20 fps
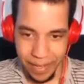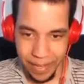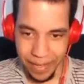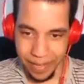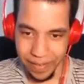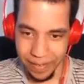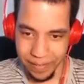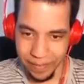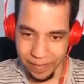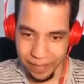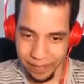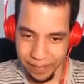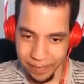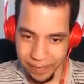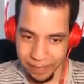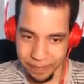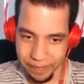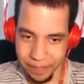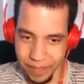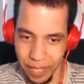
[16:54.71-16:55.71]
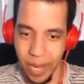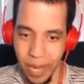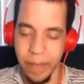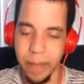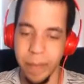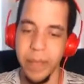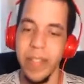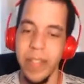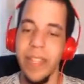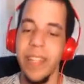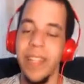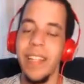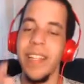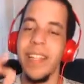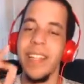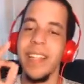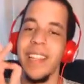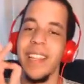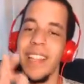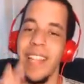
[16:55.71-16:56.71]
Man. All right,
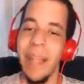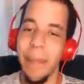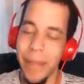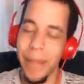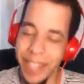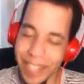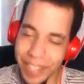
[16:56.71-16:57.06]
let